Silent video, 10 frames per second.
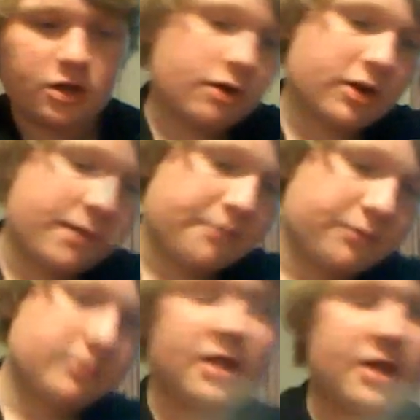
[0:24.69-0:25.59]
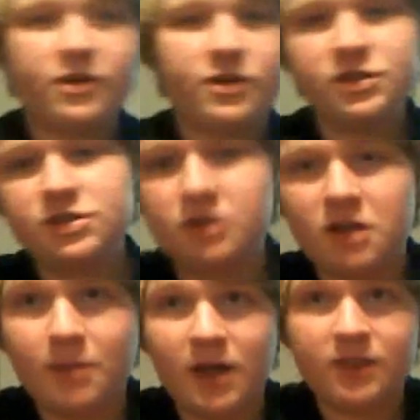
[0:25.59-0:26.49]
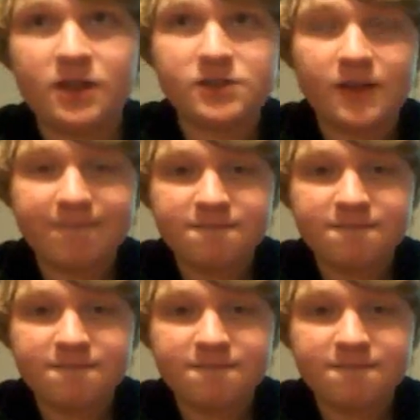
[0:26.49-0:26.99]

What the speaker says: Okay, now first it'll come like this.